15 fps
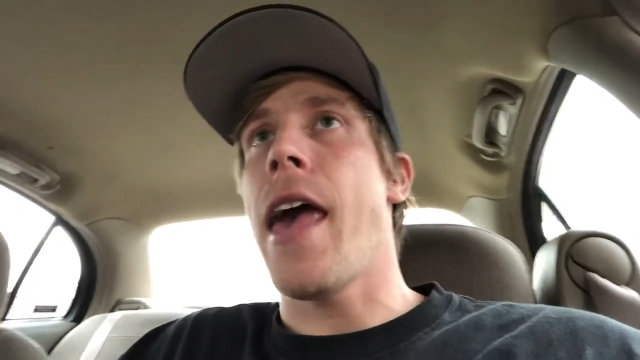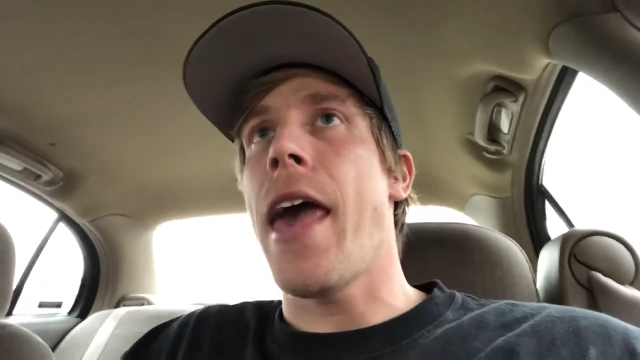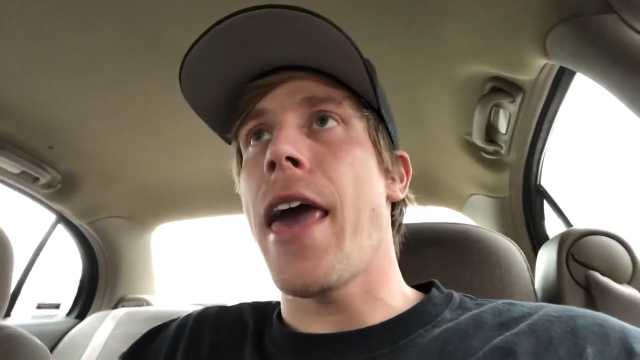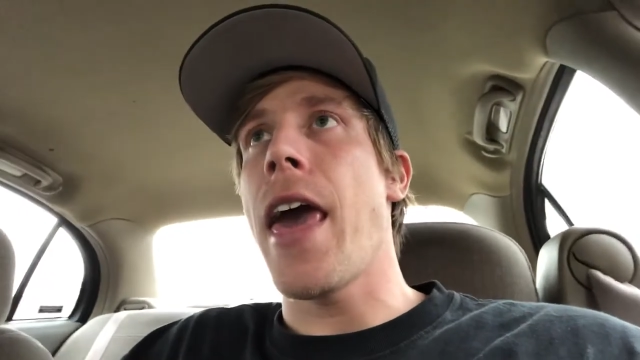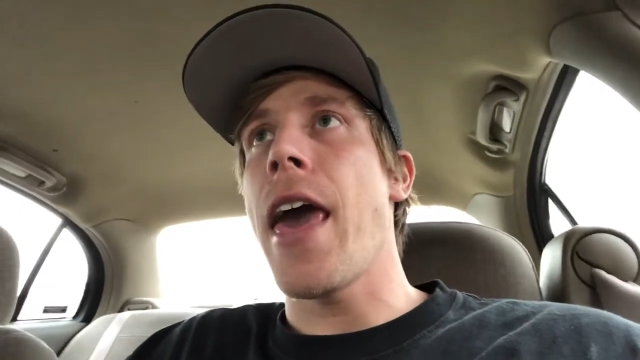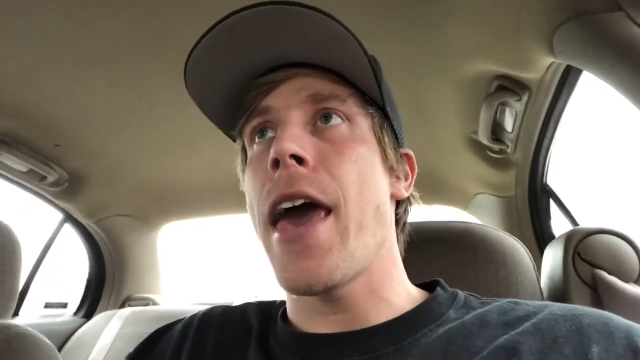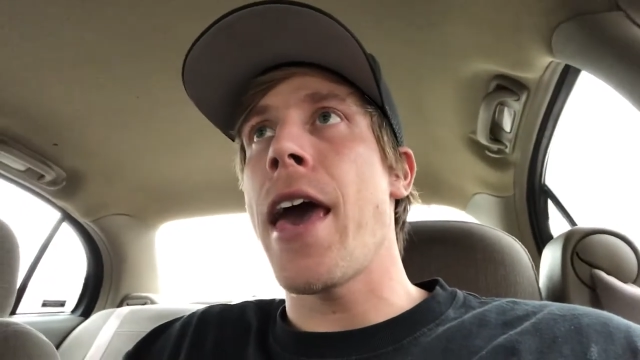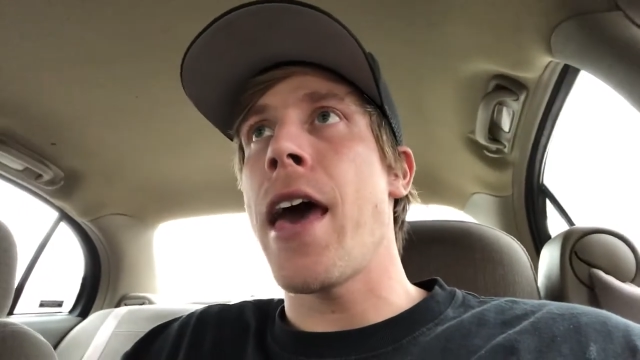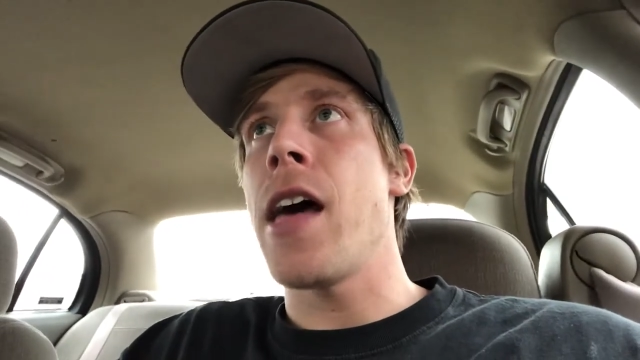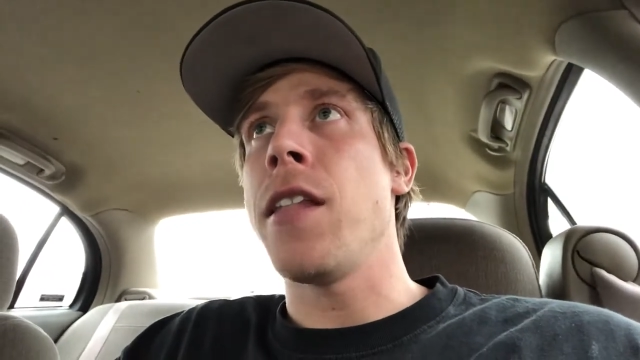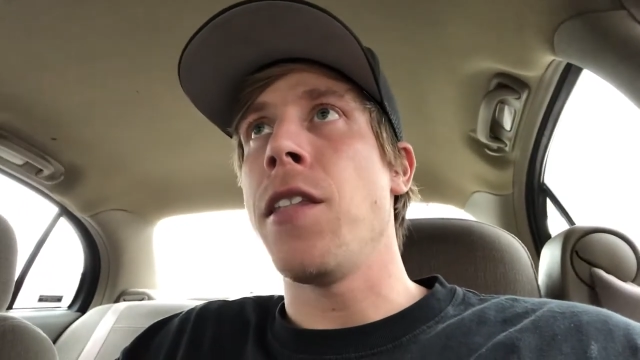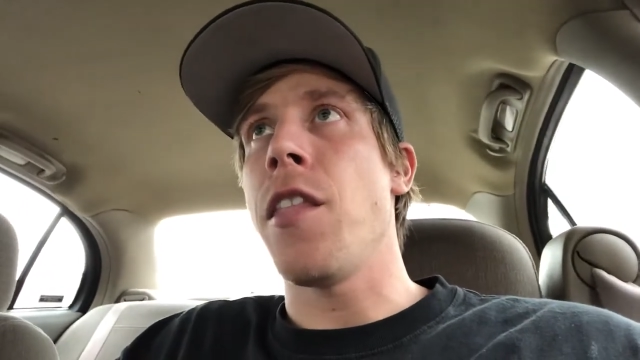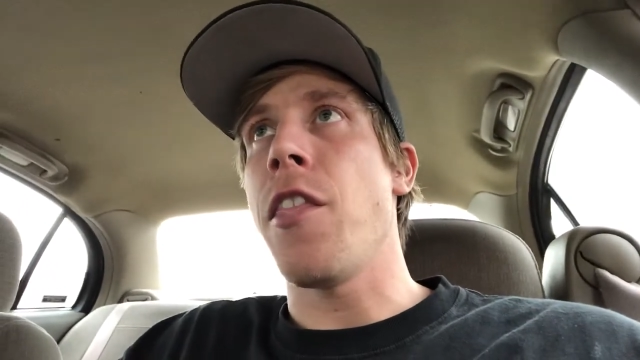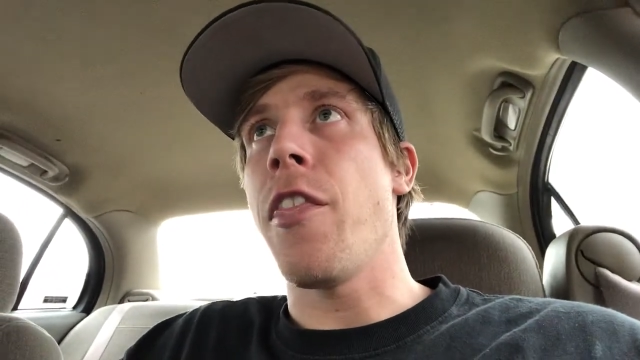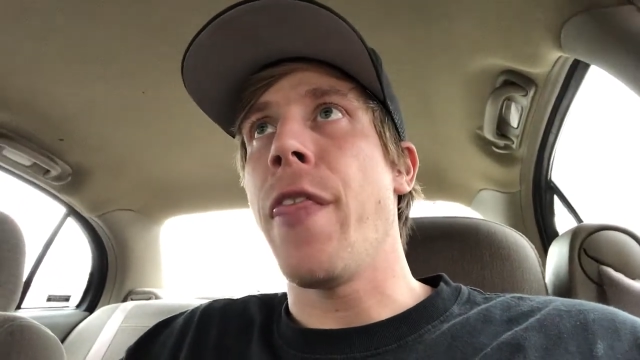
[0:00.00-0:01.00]

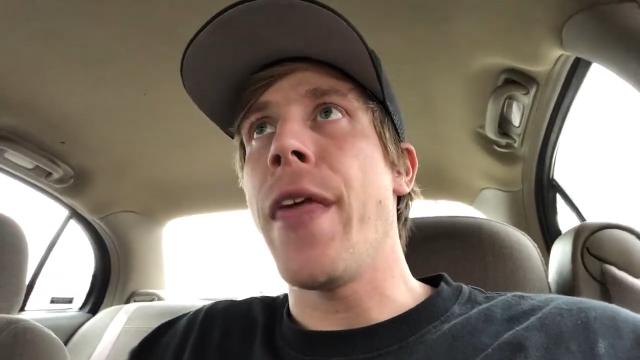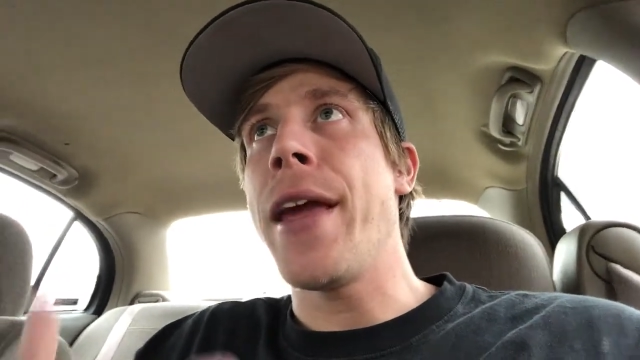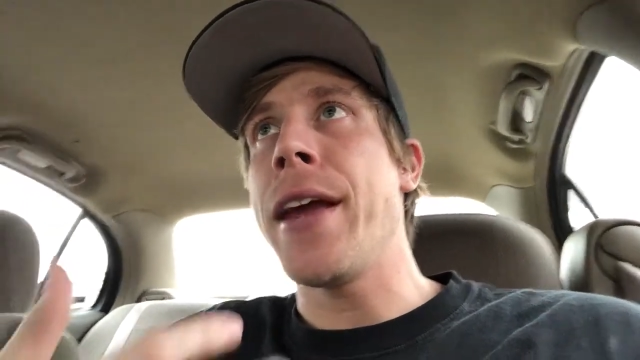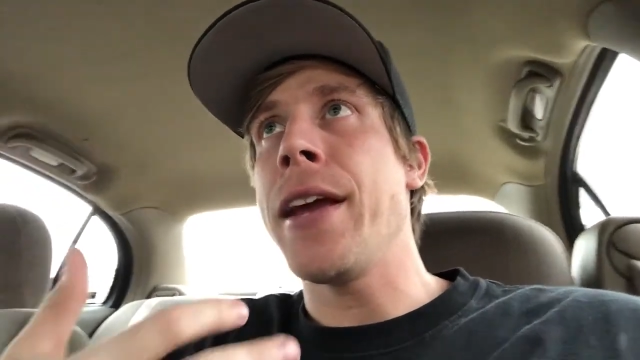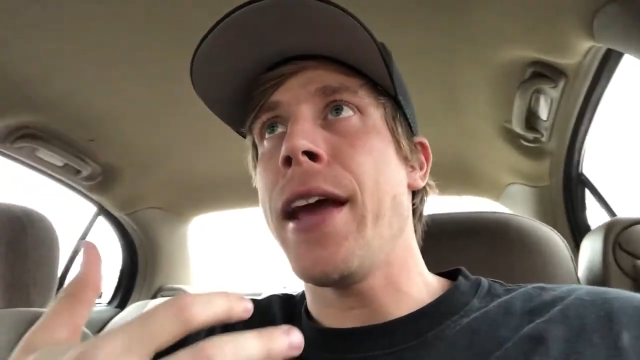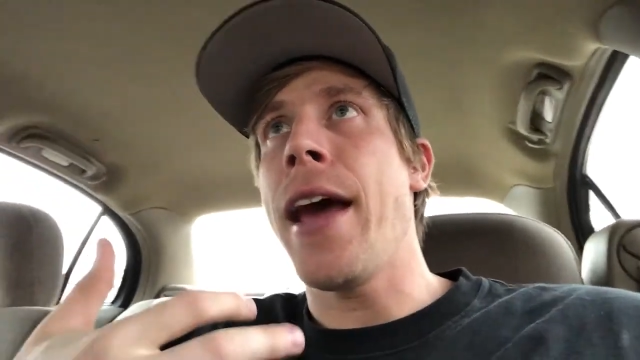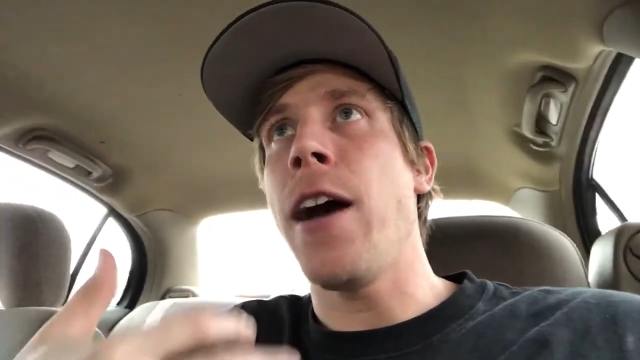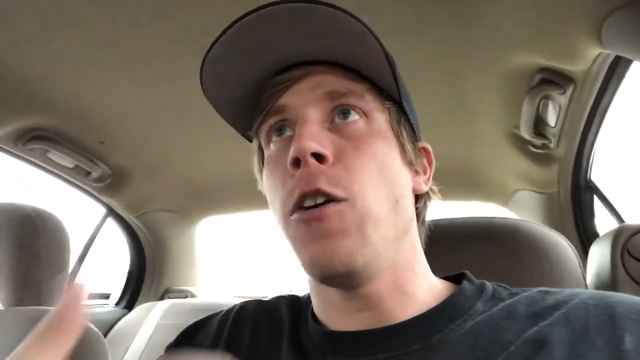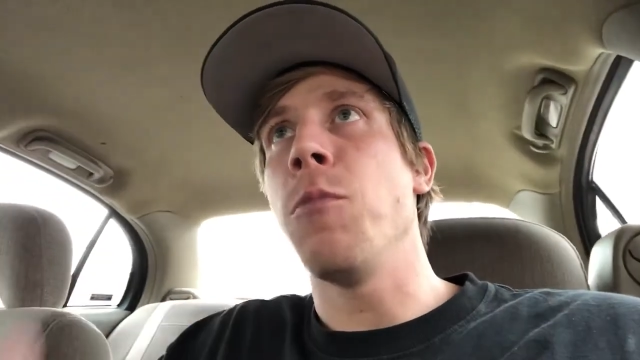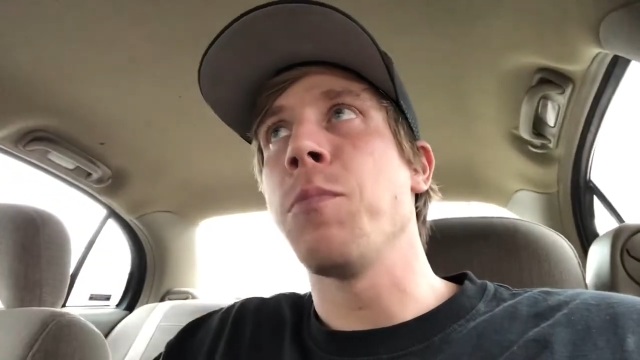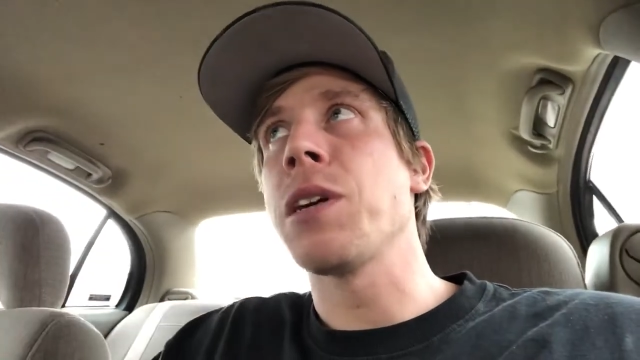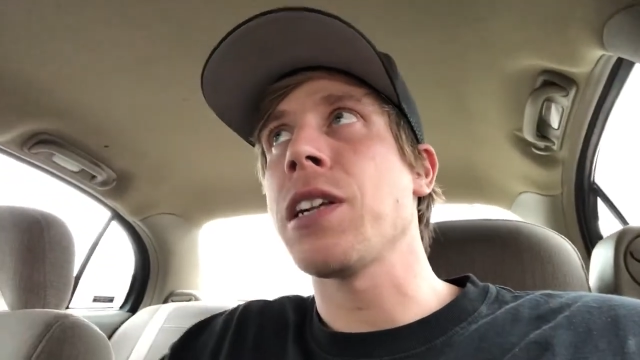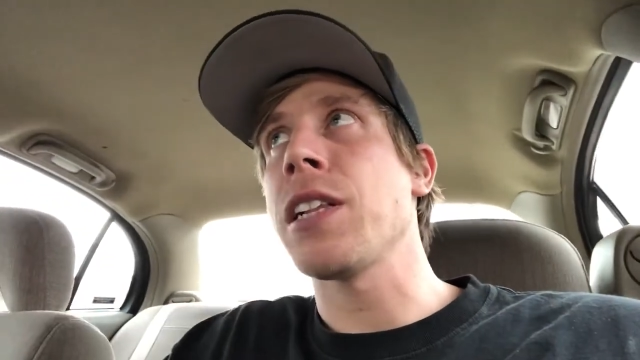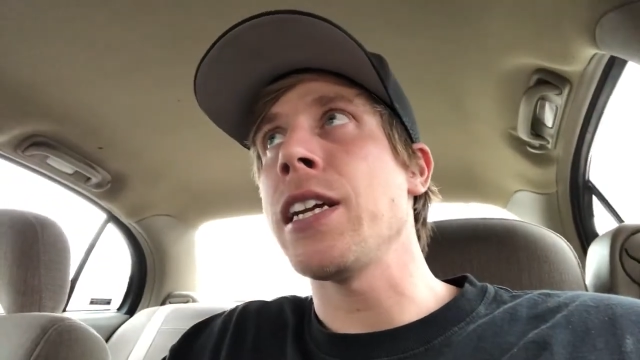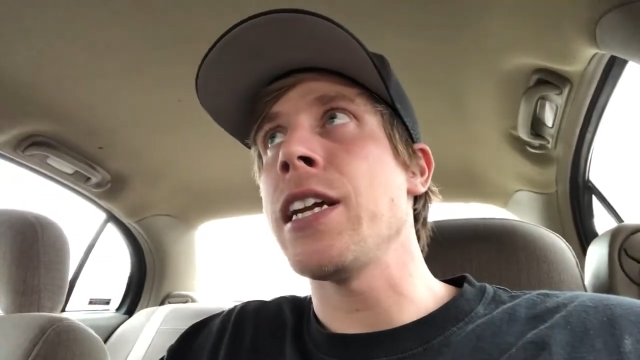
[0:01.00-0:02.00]
And they
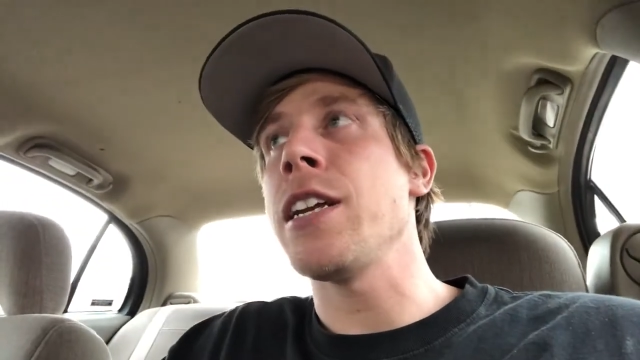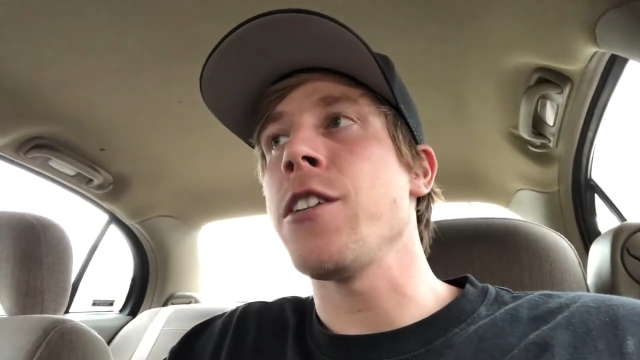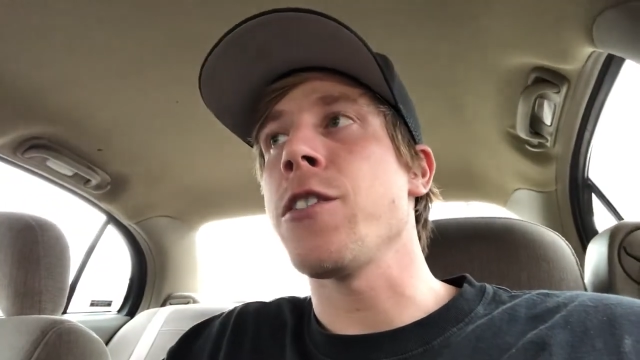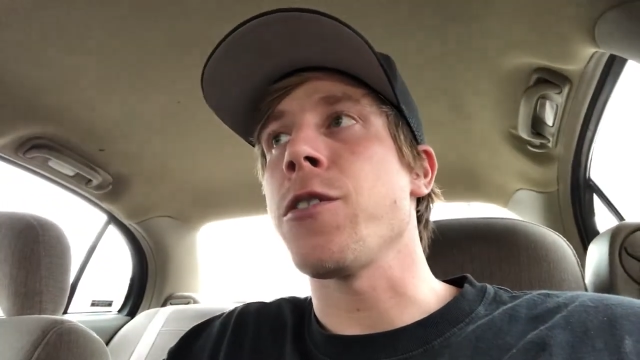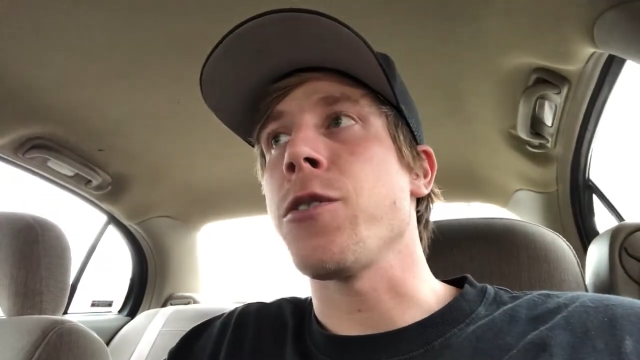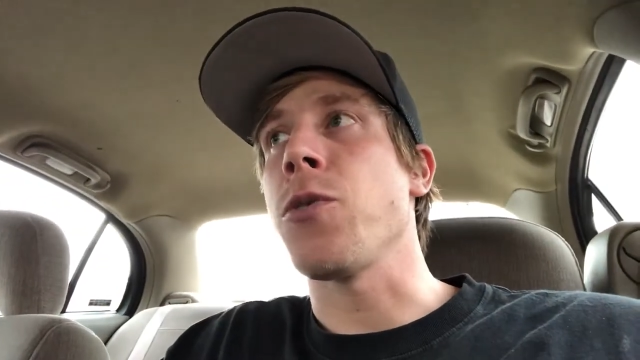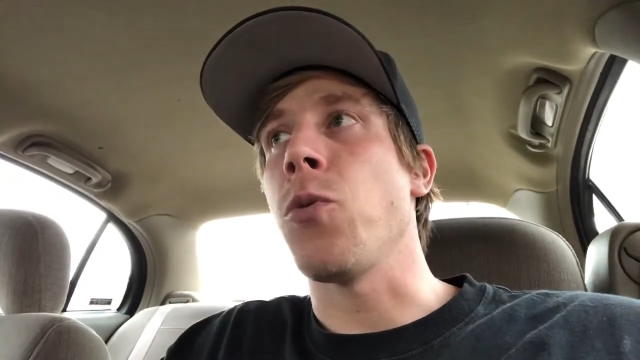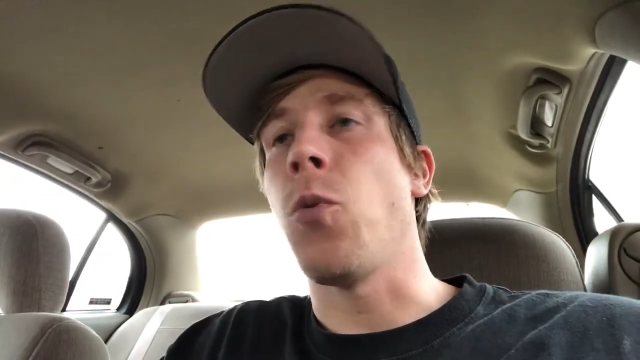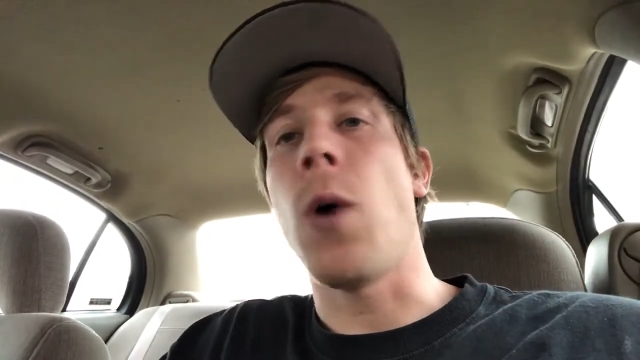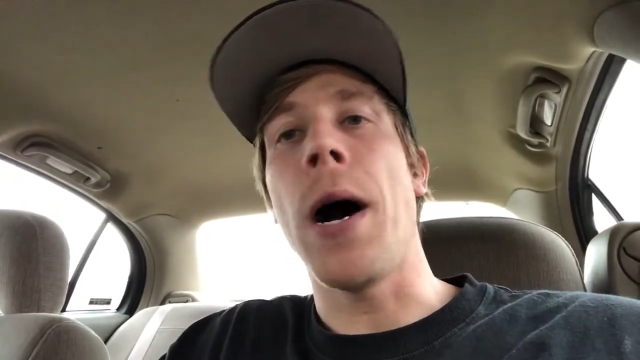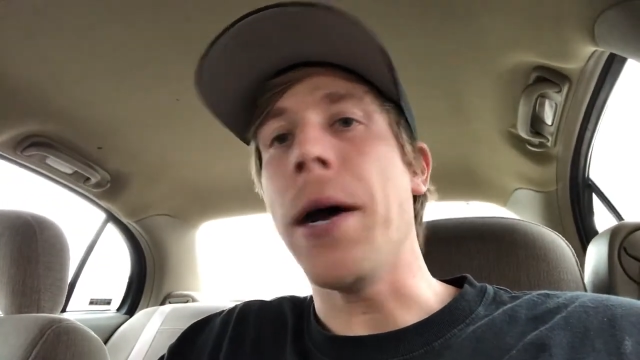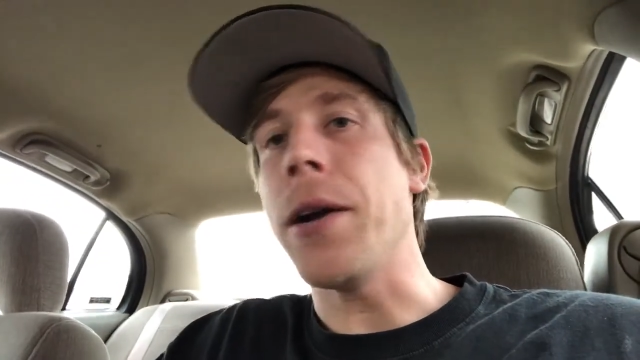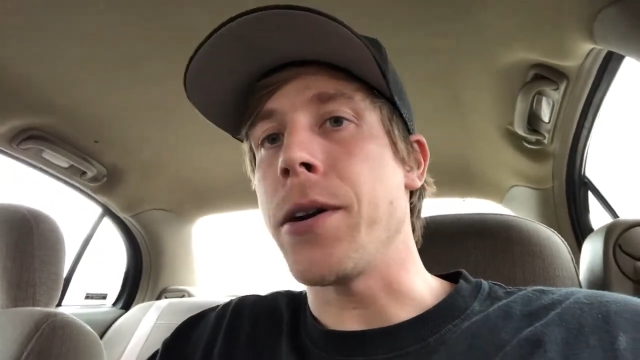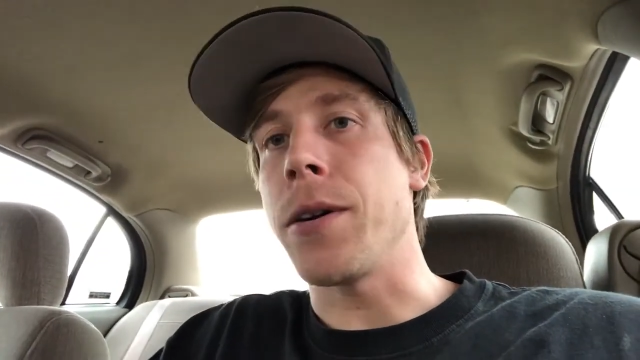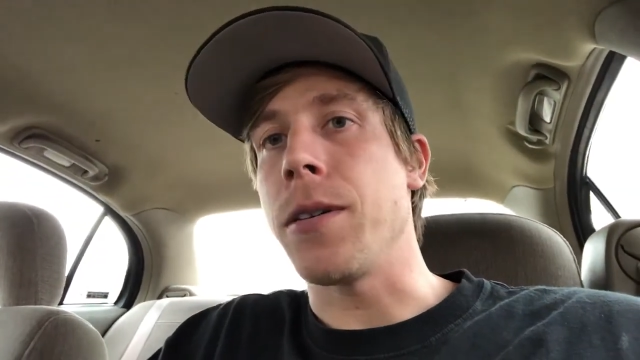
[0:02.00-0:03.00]
help clean your
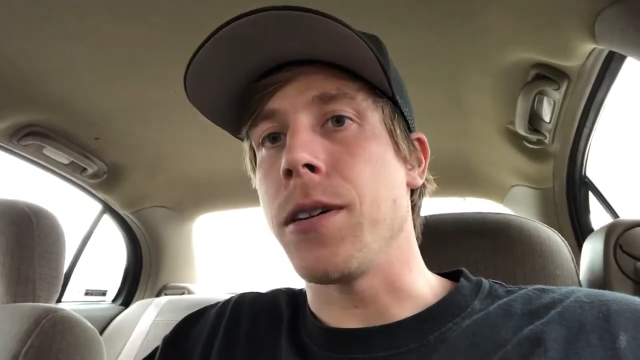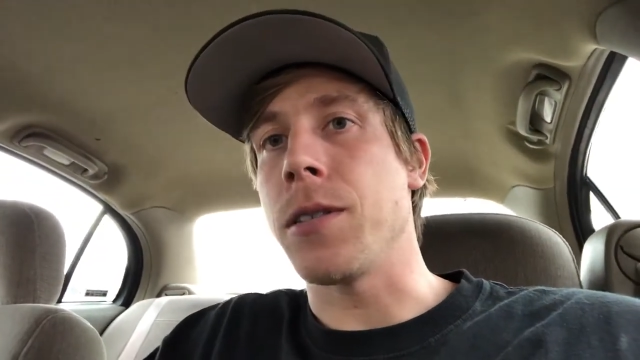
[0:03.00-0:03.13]
water,